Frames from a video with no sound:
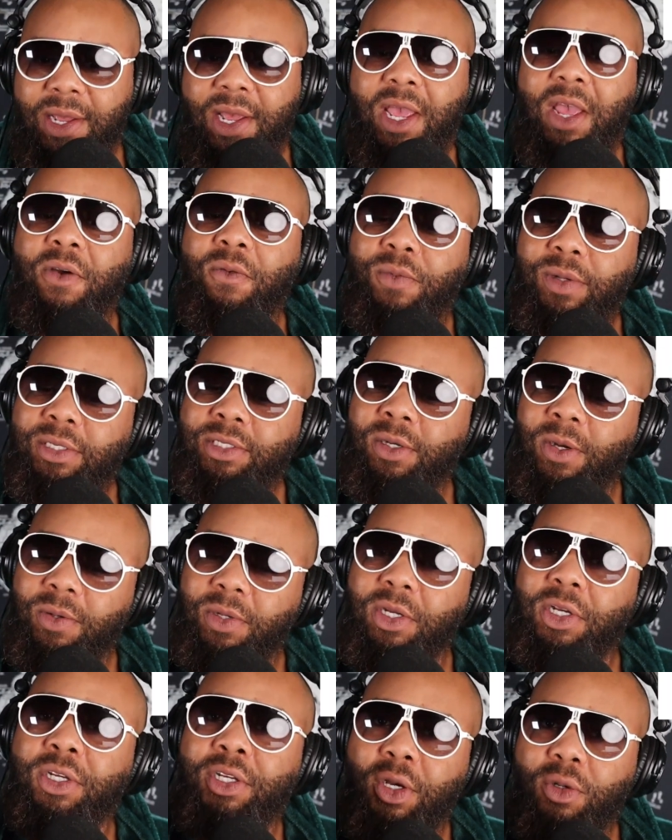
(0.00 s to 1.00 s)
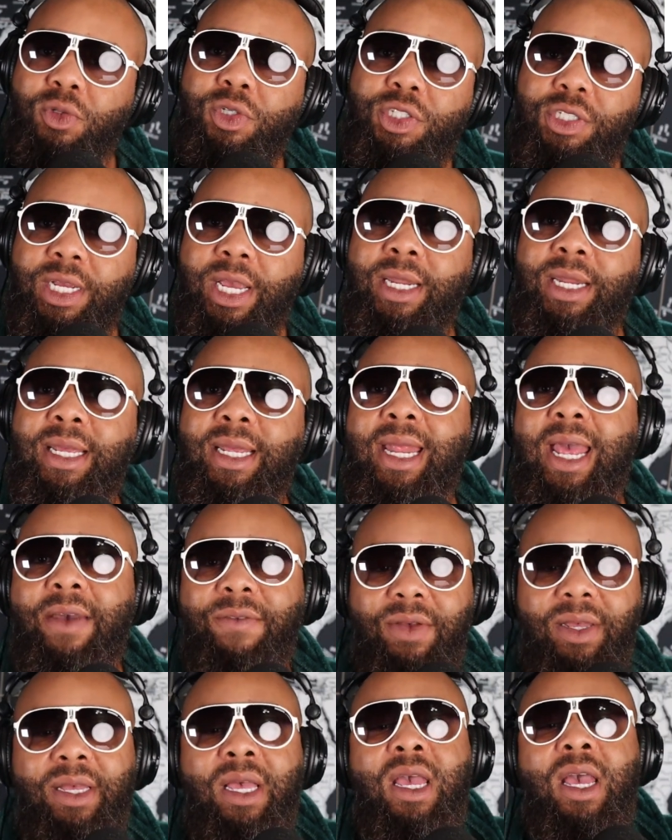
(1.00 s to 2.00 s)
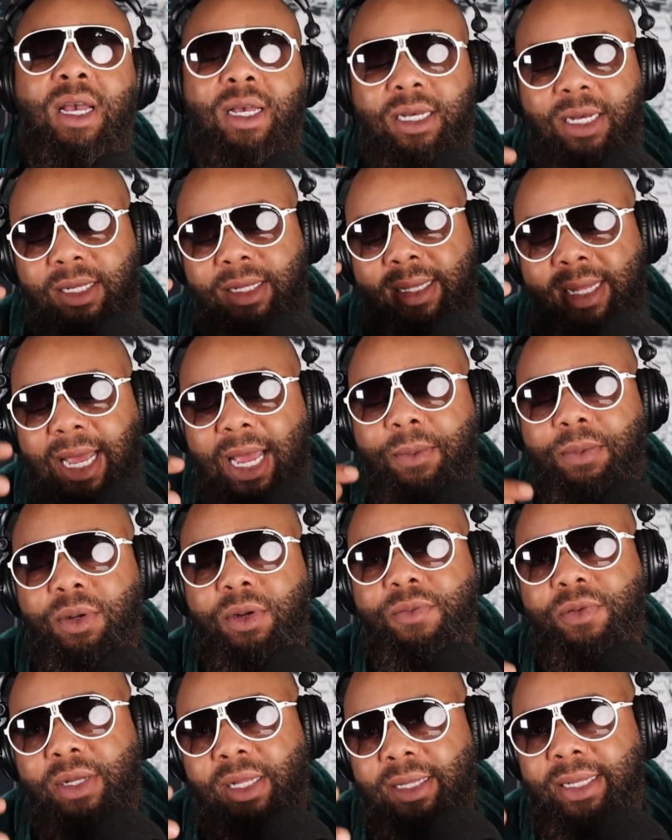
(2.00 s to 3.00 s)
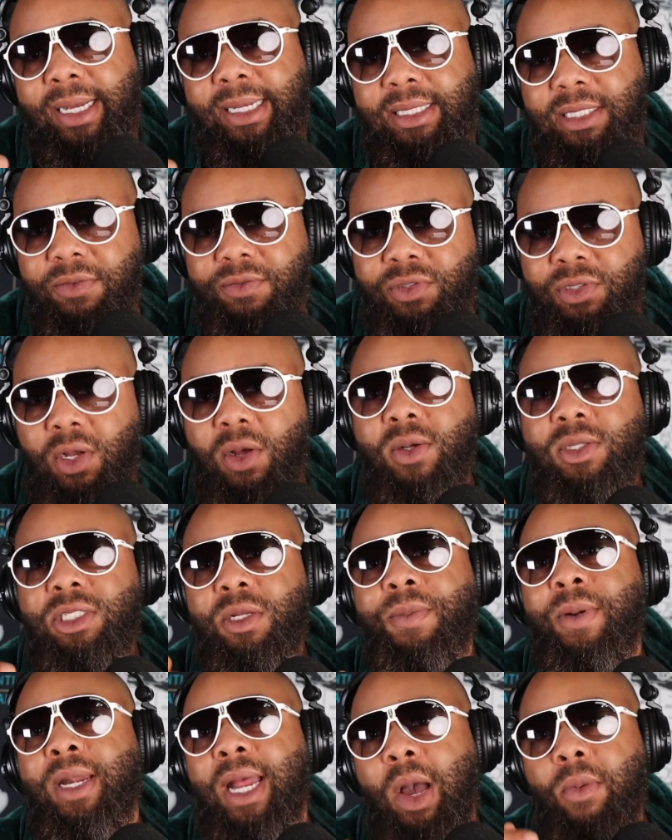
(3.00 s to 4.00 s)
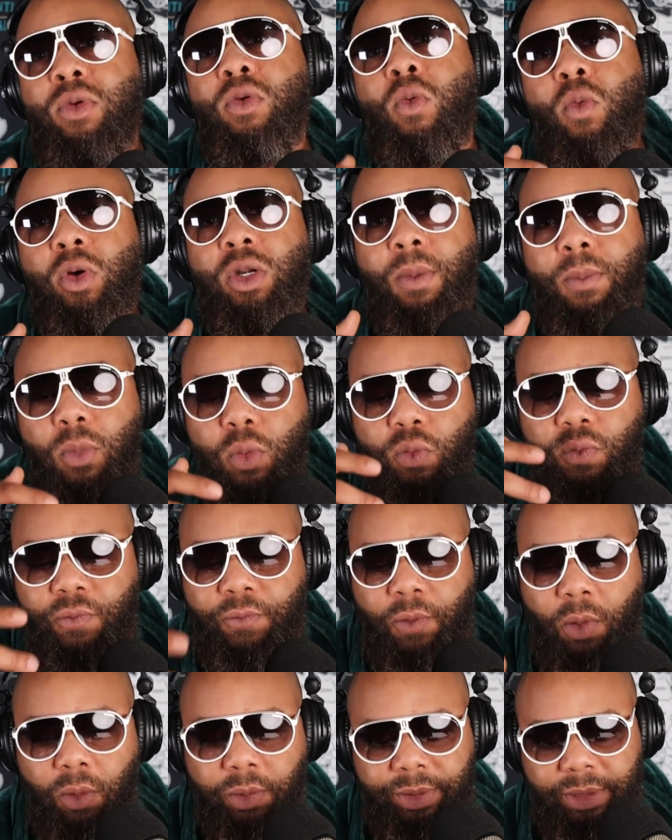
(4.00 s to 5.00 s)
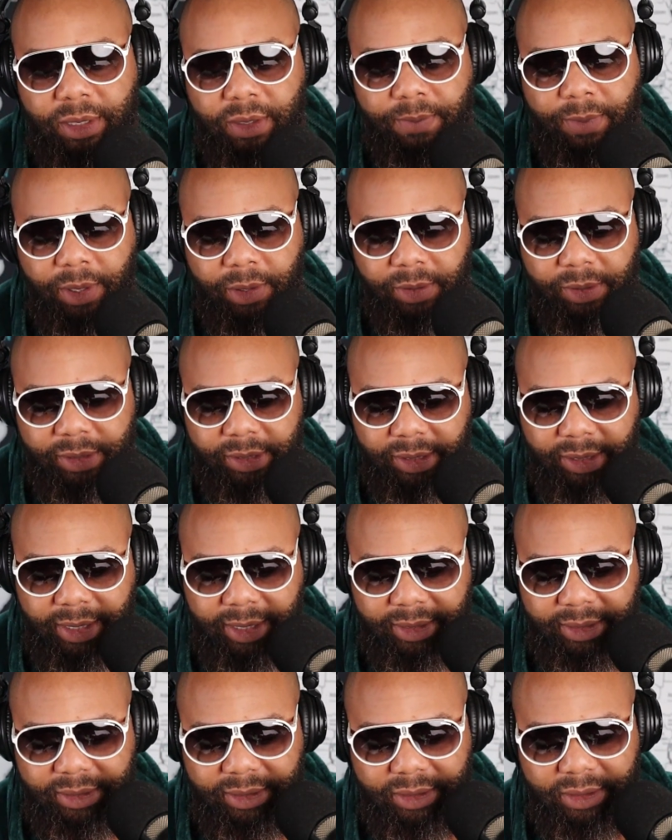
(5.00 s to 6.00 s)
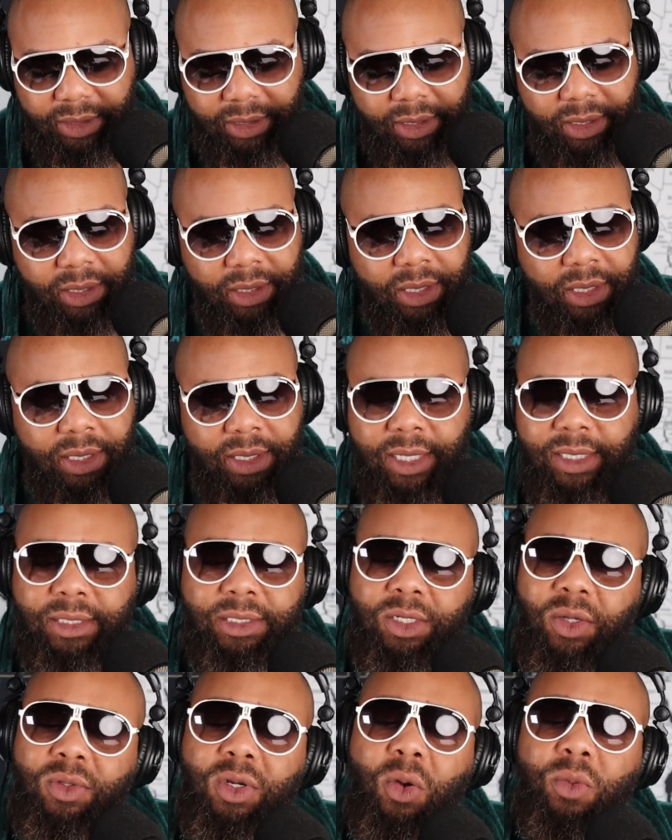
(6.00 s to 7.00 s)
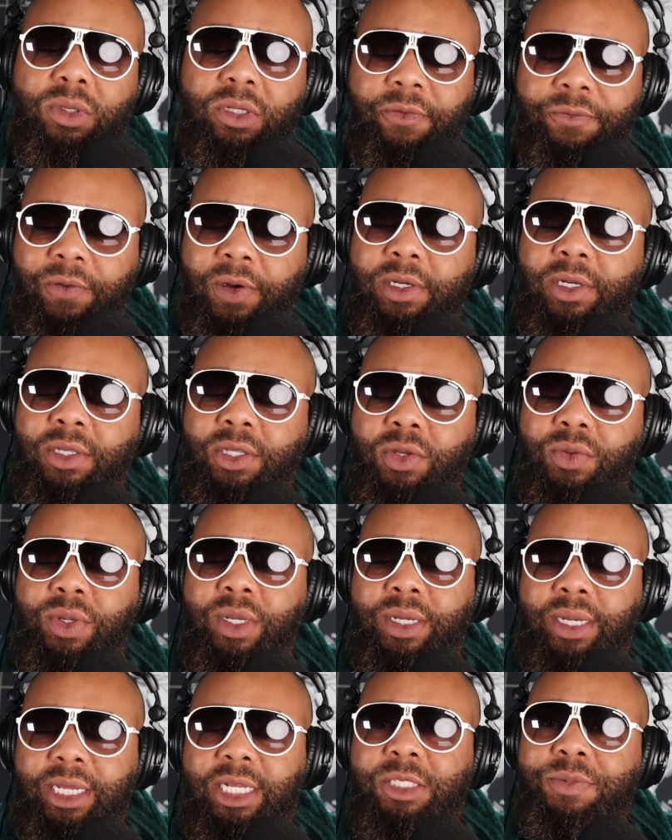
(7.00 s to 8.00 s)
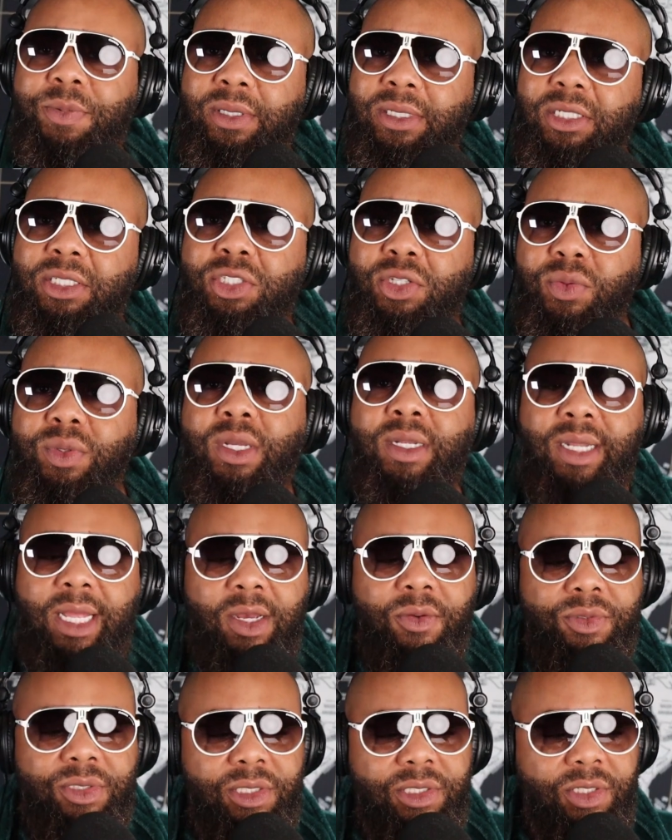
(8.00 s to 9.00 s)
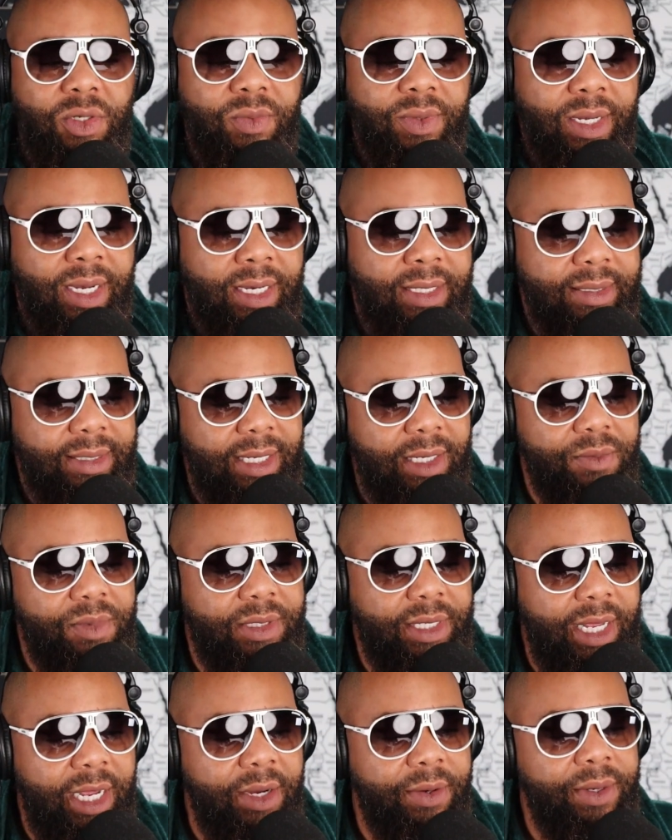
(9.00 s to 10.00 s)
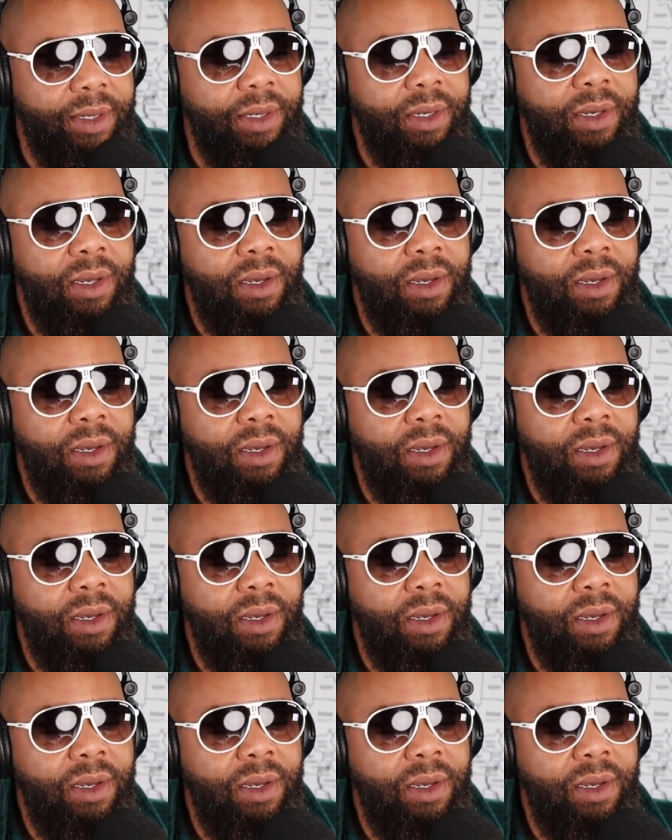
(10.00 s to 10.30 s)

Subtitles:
If we start negotiating and having collaborative, collective talks about how we want to move forward in America, yes? Niggas don't know what the fuck a union is because union language is so goddamn scary.